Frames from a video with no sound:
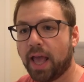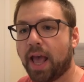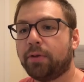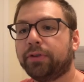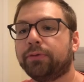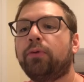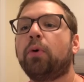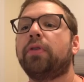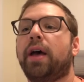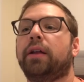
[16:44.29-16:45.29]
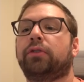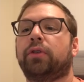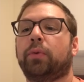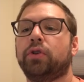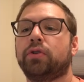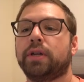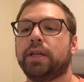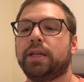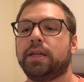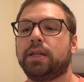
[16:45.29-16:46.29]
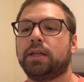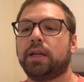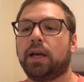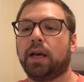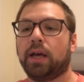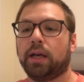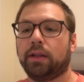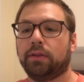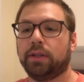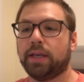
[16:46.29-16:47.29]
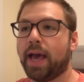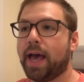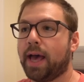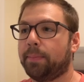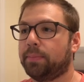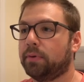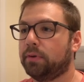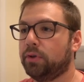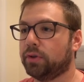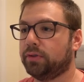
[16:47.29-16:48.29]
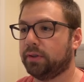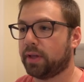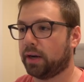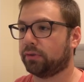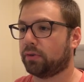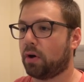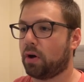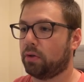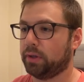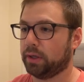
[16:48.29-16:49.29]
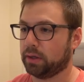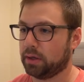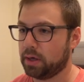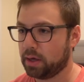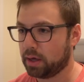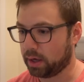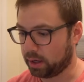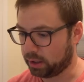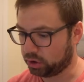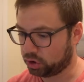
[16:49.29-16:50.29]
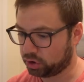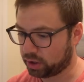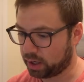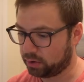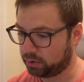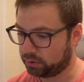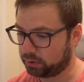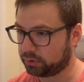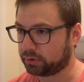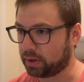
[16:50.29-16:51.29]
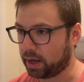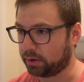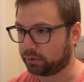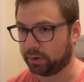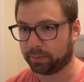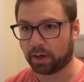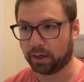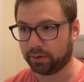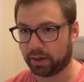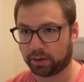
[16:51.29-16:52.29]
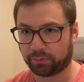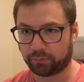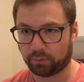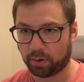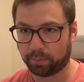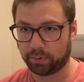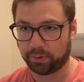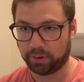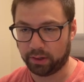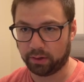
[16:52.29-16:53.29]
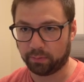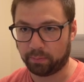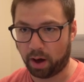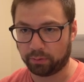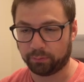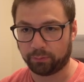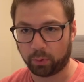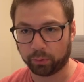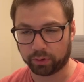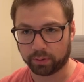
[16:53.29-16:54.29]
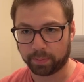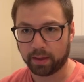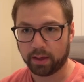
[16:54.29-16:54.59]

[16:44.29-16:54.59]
And the reason for that is like when you're in uh, the app, you can see that it's calling uh, shared slash theme context from the modern folder.